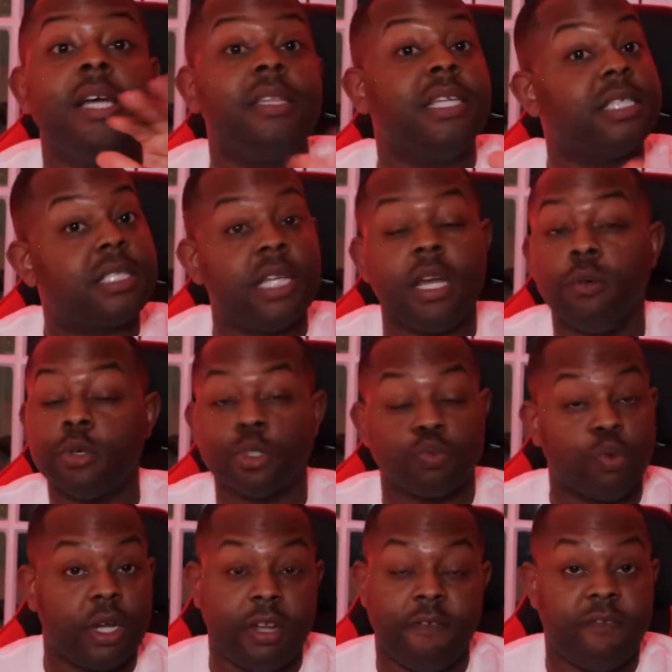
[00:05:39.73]
This thing was
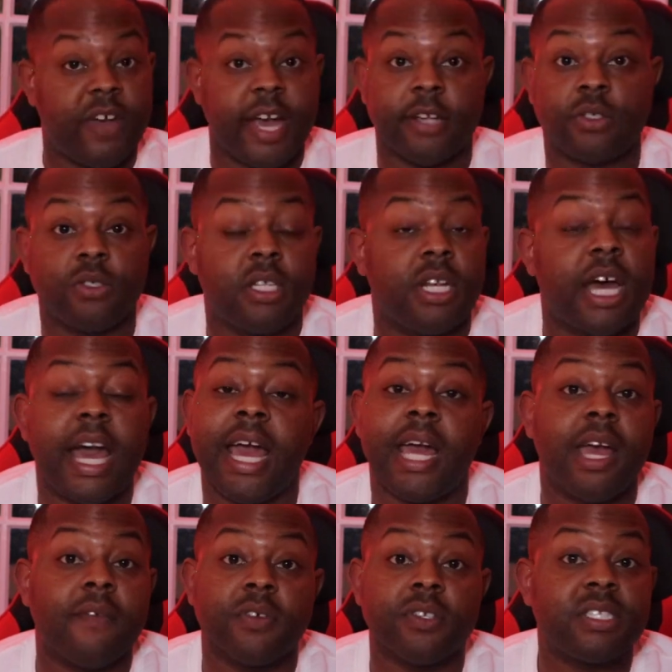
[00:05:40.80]
running faster than I had
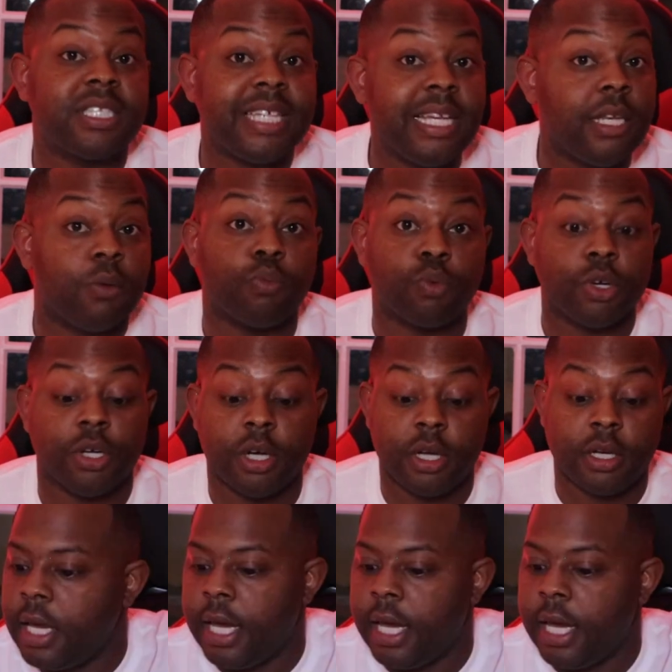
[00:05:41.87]
ever seen it run.